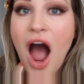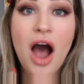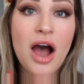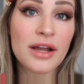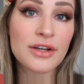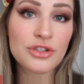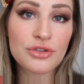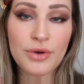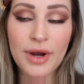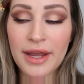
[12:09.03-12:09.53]

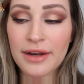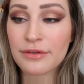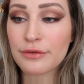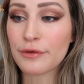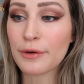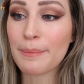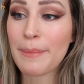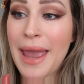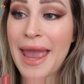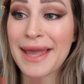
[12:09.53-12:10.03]
on trend
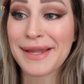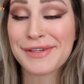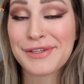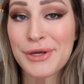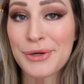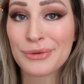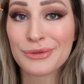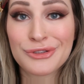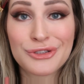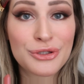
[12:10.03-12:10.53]
for
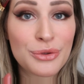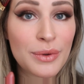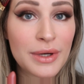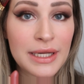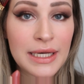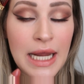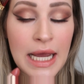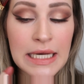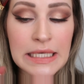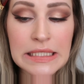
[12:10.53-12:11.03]
Pantone's
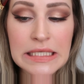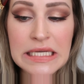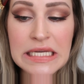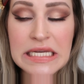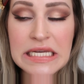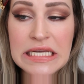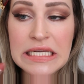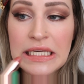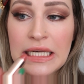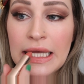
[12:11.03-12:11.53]

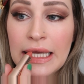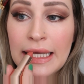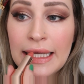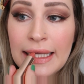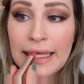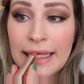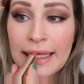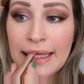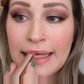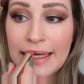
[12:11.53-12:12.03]
2019
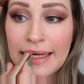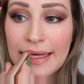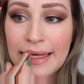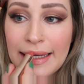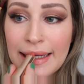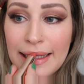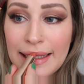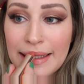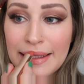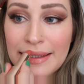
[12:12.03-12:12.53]

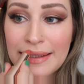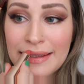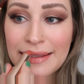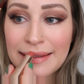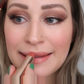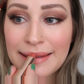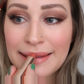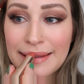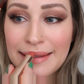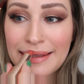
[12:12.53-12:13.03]
color
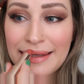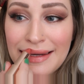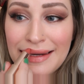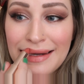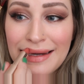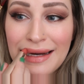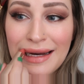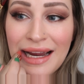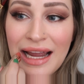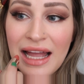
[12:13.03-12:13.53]
of the
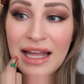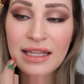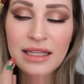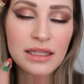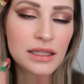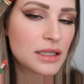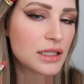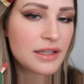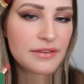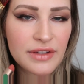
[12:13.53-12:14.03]
year,
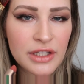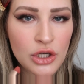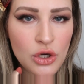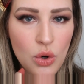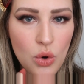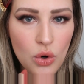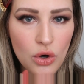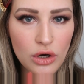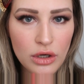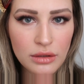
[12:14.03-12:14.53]
Living
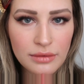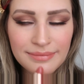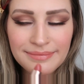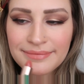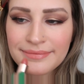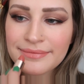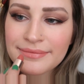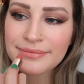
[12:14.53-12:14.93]
Coral.